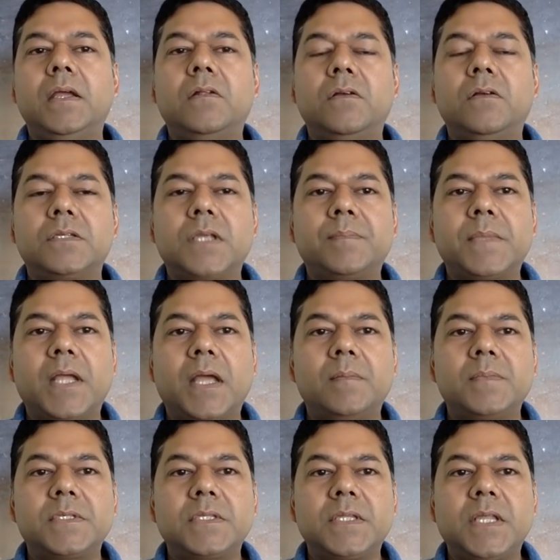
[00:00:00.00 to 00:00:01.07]

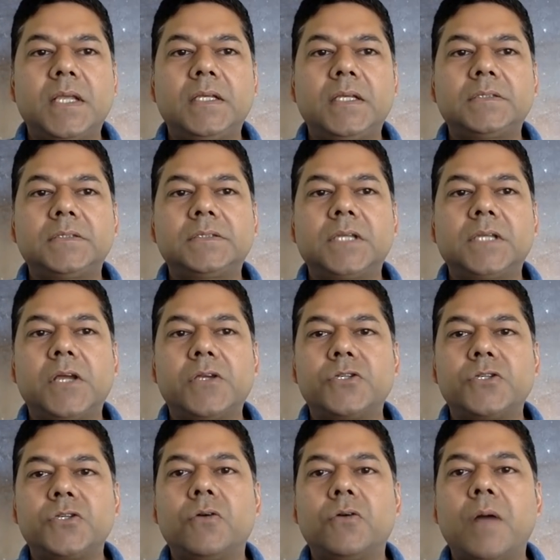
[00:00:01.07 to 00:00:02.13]
Sometimes things
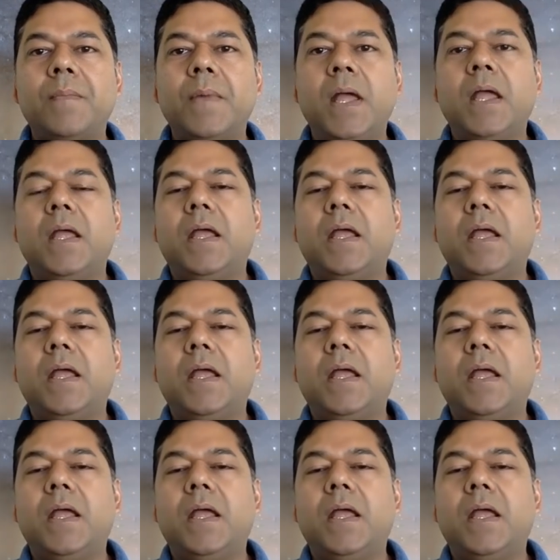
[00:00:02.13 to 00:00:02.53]
show up